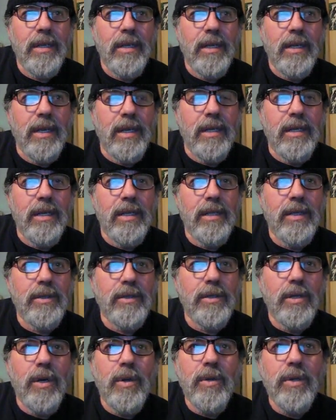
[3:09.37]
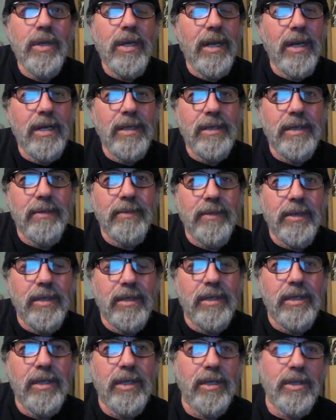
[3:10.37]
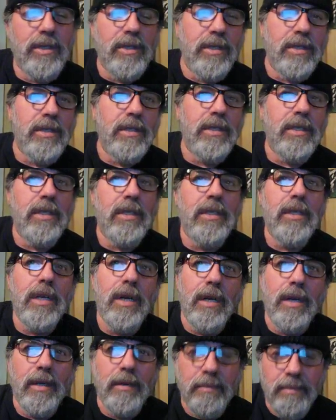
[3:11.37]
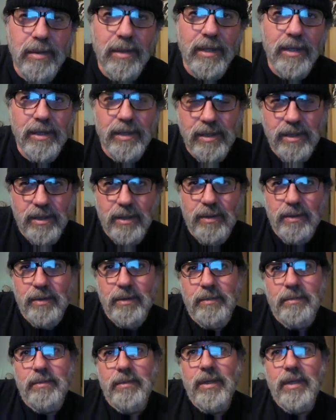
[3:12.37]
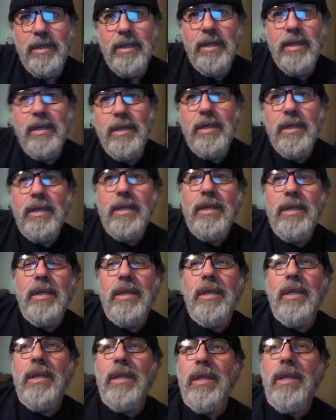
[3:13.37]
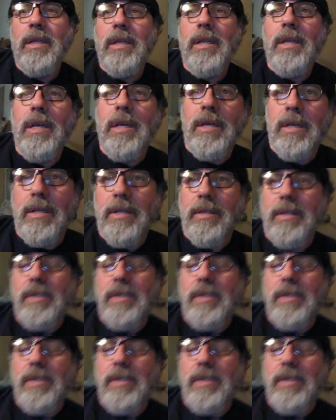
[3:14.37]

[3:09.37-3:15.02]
And there's all kinds of conditions that God placed on them.